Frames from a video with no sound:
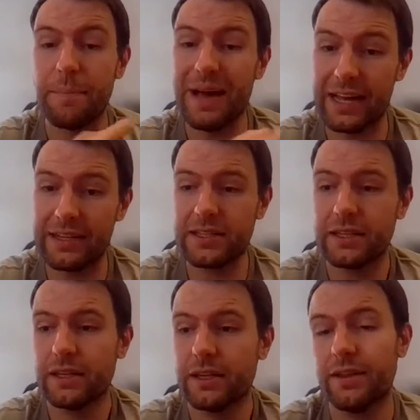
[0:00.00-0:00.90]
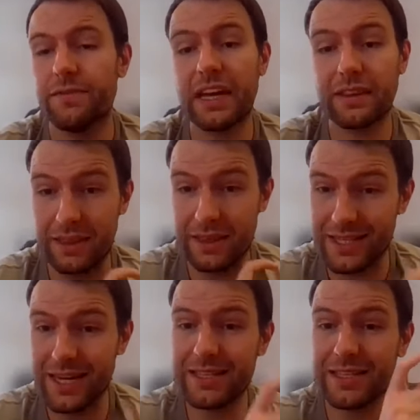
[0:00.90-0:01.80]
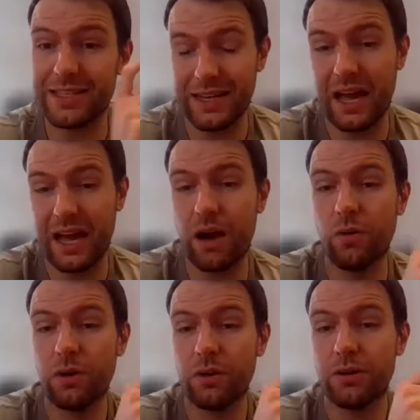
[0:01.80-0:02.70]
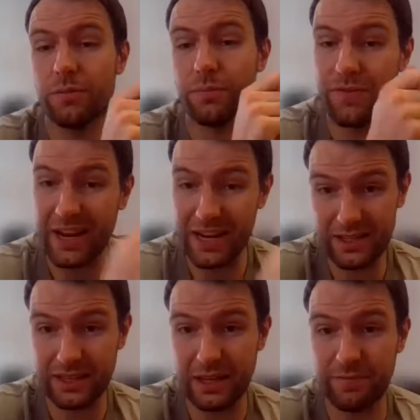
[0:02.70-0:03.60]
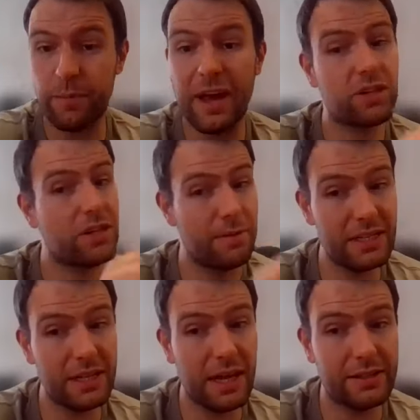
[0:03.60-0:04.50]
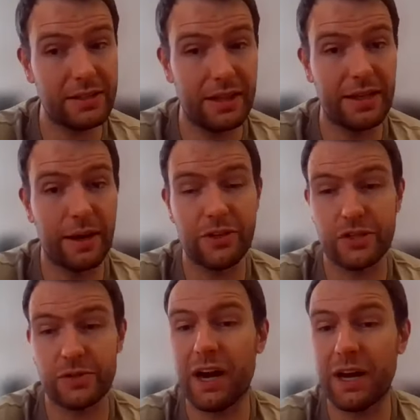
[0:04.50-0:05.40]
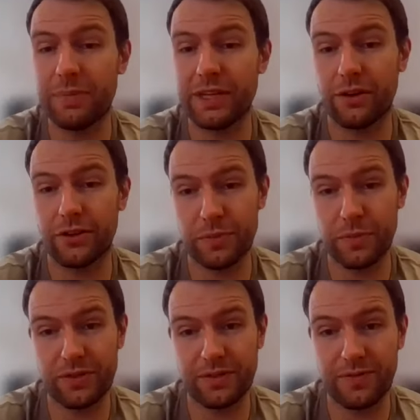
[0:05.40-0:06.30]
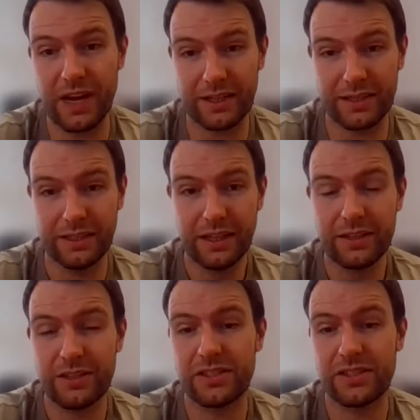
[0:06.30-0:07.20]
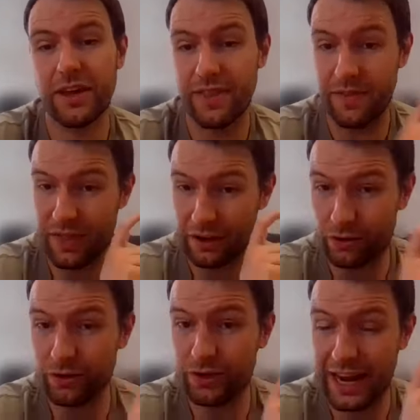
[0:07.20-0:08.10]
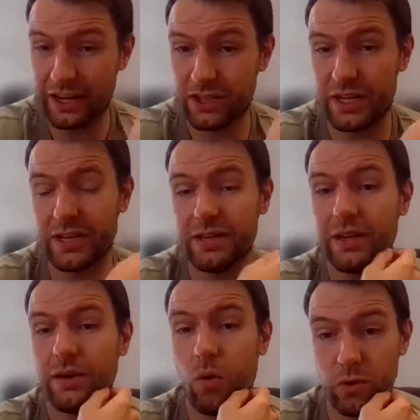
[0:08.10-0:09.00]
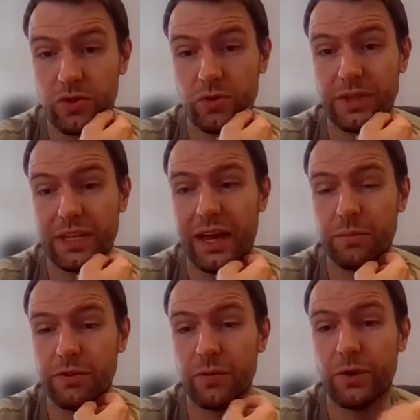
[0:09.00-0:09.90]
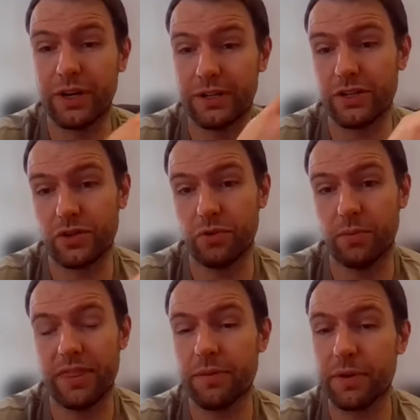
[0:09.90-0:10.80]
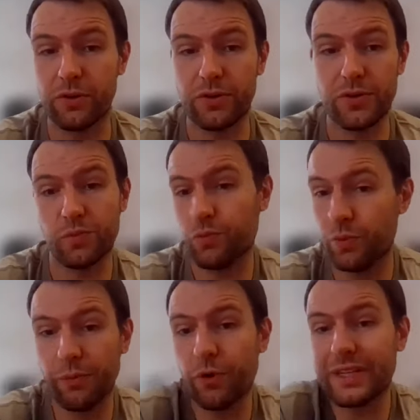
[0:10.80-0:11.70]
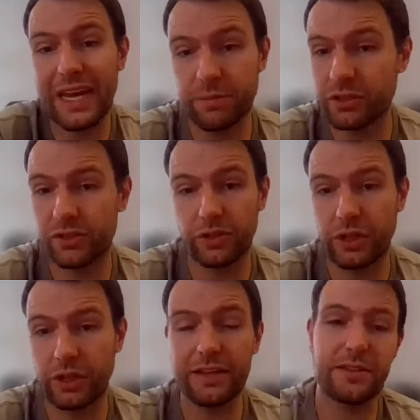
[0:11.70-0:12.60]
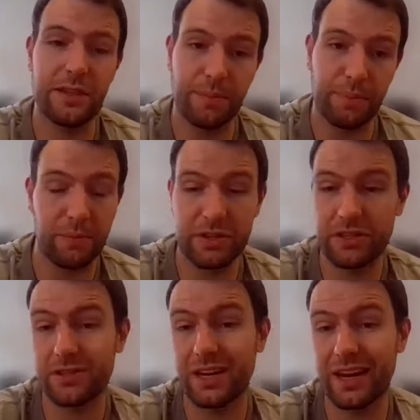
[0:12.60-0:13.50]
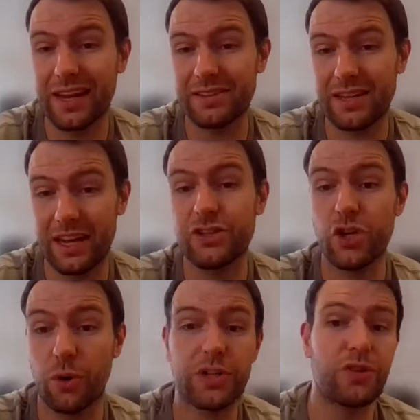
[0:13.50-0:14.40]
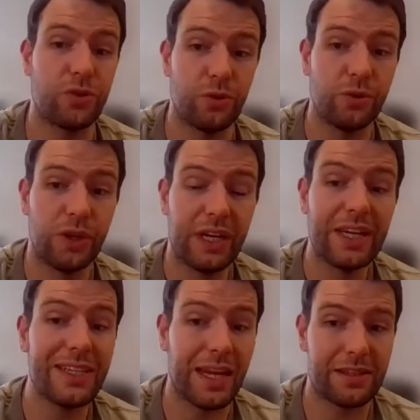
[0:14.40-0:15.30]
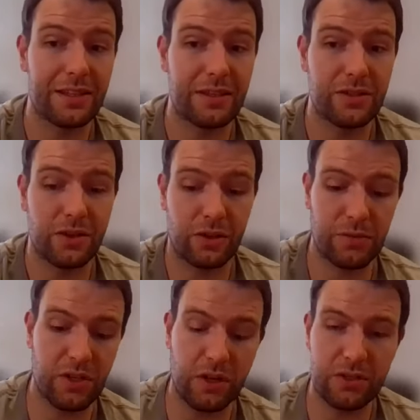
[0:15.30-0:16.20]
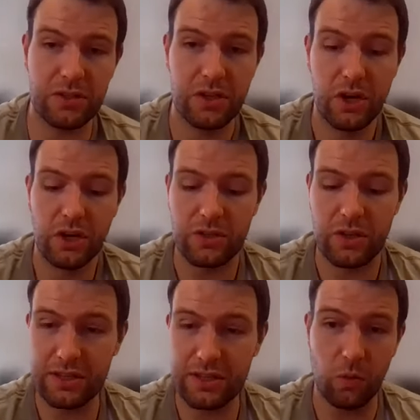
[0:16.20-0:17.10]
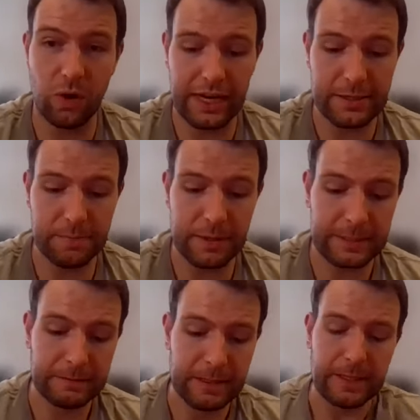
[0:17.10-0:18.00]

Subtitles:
But the fact that the tenant is now preventing them from actually mitigating their damages might be a contributing factor to say that they could actually also be liable for an additional month because we weren't able to get into the premises and let and show it to tenants in the circumstances. So that's the one aspect.